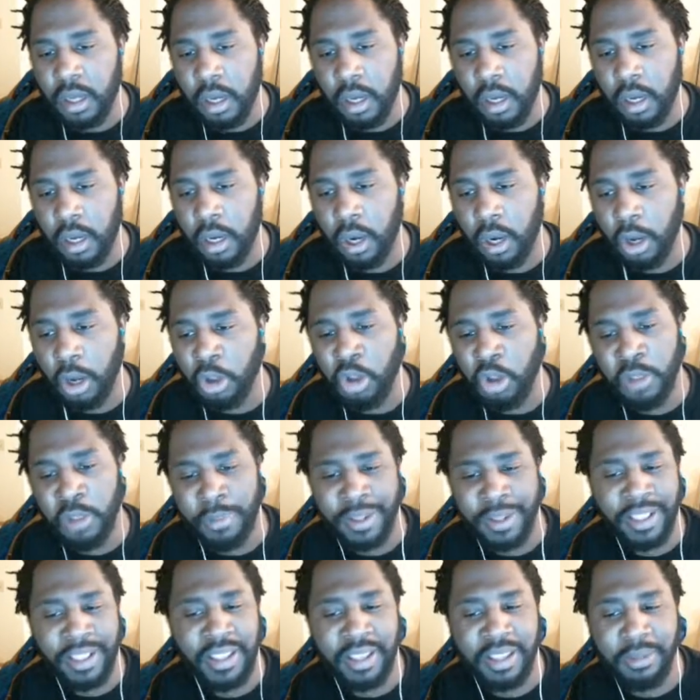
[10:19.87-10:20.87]
Huh, are you
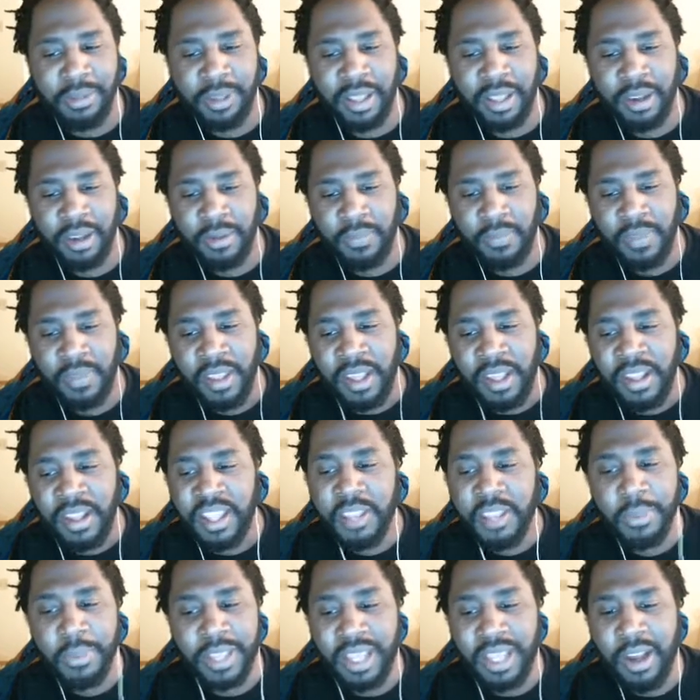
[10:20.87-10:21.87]
expecting something else?
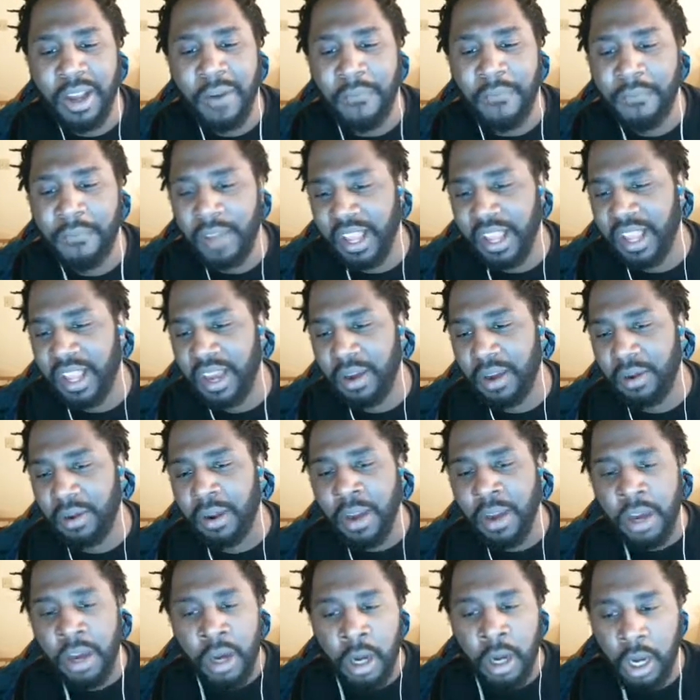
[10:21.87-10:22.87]
This is what they call fake out.
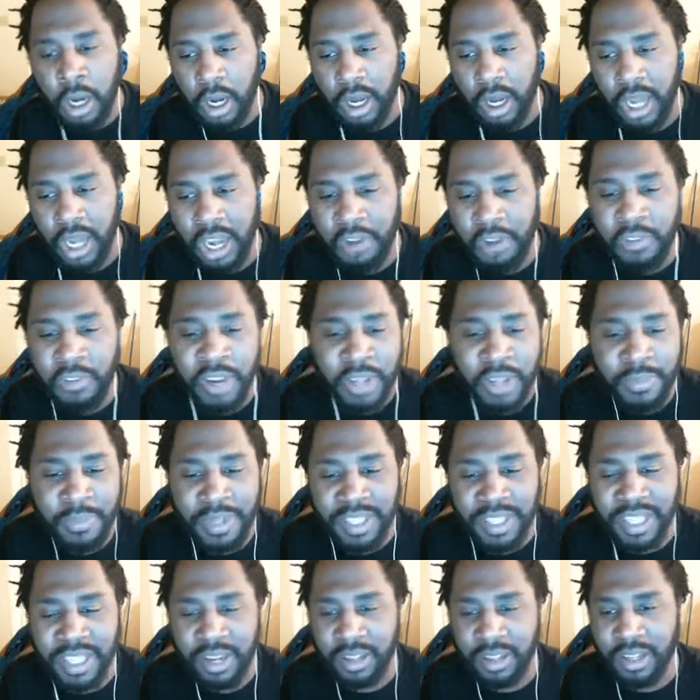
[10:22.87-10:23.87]
Huh, I really
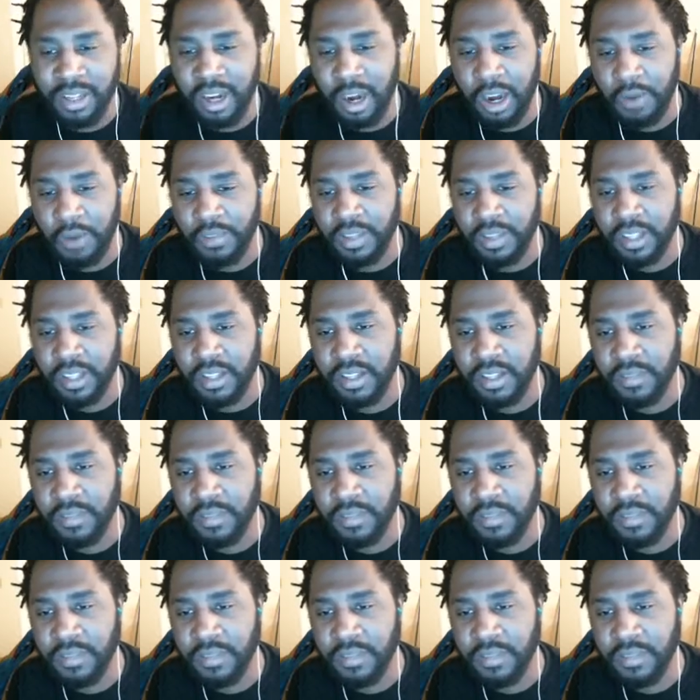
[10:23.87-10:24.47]
must go to the office.